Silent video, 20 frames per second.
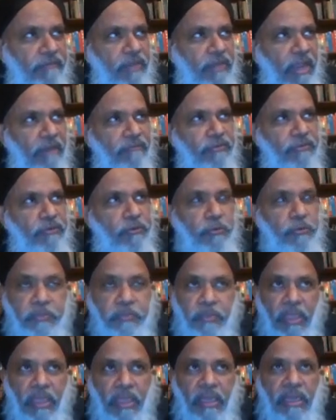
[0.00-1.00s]
We have to,
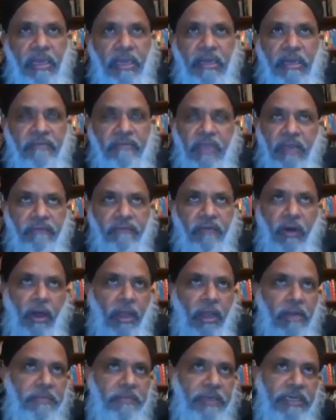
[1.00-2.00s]
we have
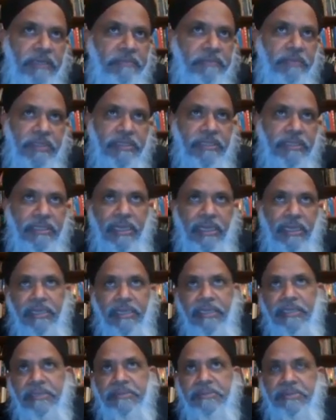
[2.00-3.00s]
all made
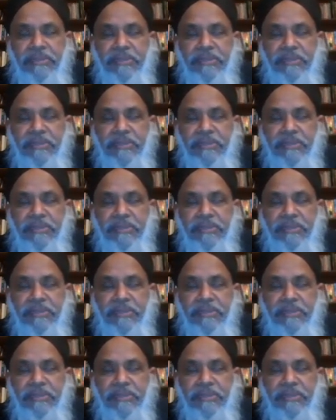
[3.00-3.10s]
basically